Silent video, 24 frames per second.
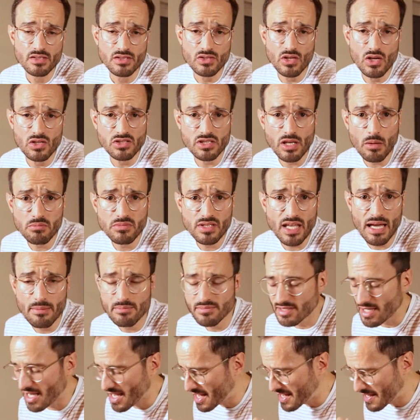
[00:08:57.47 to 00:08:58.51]
So
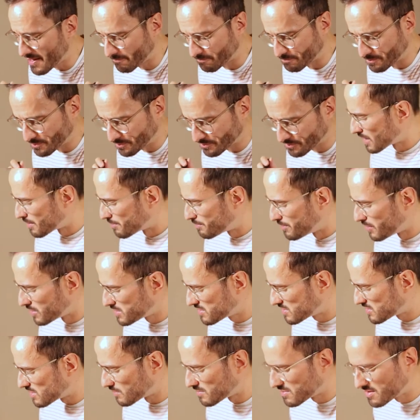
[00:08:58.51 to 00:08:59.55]
sometimes I
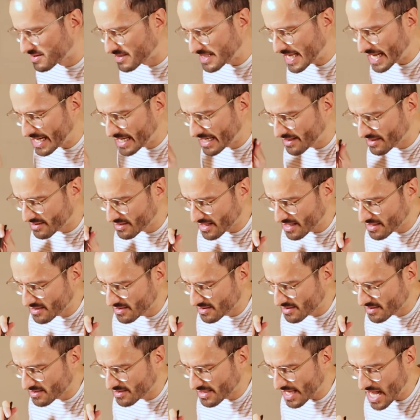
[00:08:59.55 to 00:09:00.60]
put some salad
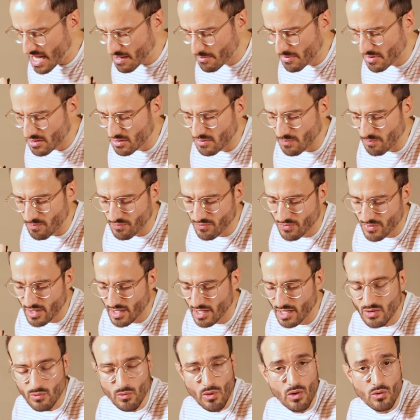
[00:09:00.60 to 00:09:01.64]
and salmon
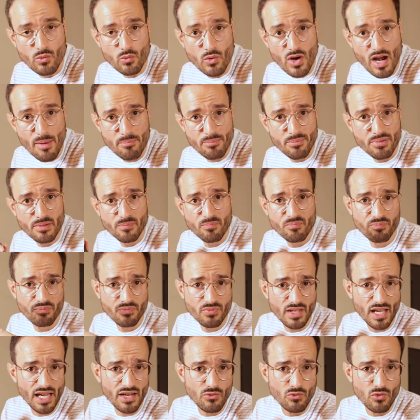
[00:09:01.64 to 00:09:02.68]
in one wrap
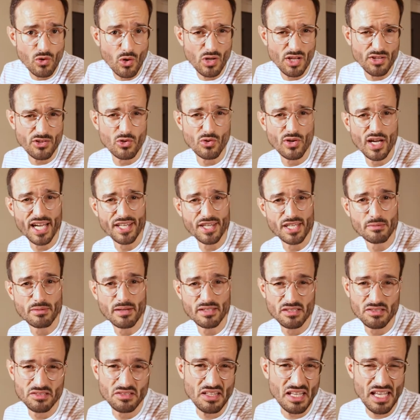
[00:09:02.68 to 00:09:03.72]
and roll it together,
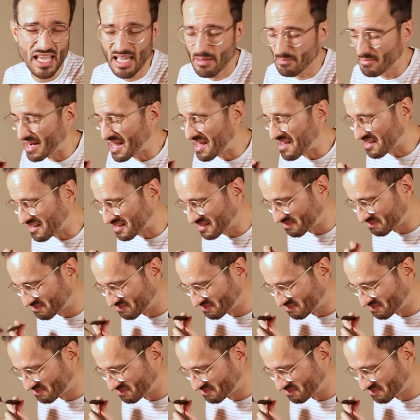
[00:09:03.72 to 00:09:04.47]
but today I'm like,